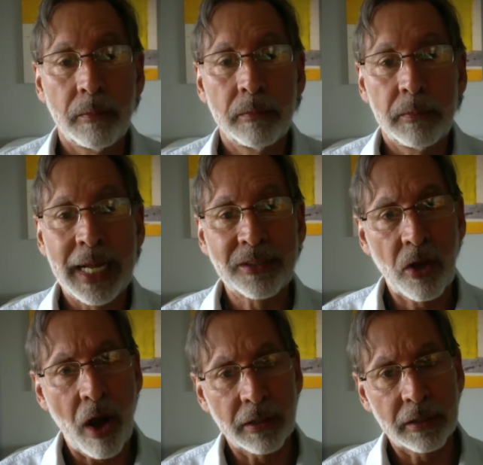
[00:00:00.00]
That's
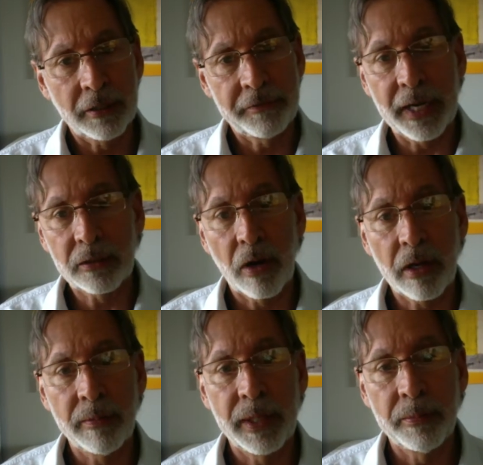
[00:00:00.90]
cause and effect
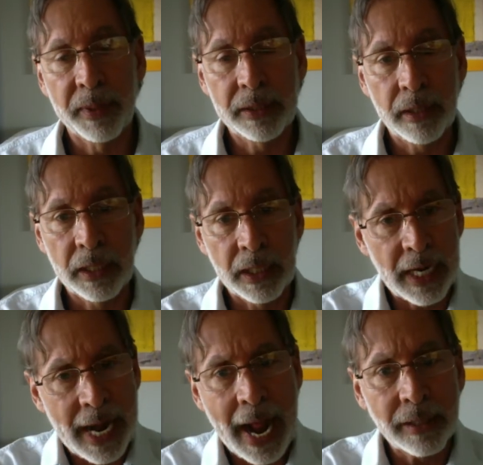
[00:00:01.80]
argument. But in an
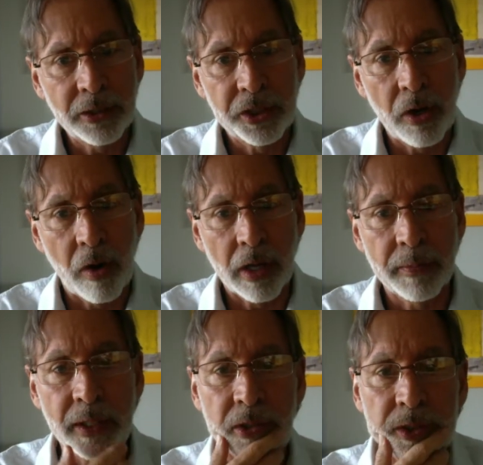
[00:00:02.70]
analogy
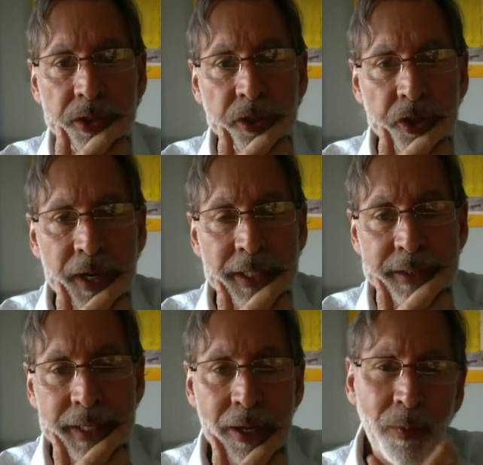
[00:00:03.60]
argument, you're trying to
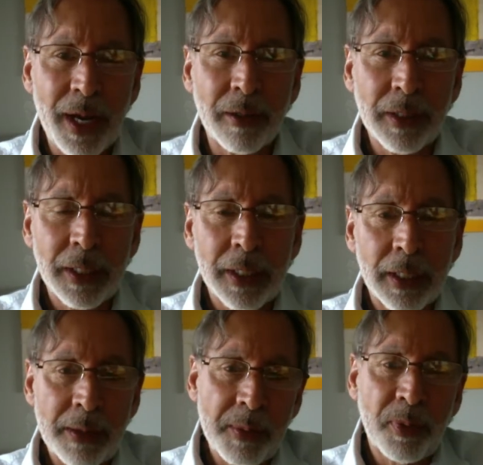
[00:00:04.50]
say, well,
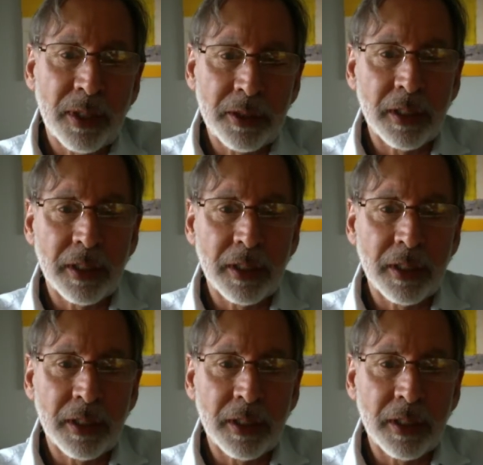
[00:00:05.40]
let me put it to you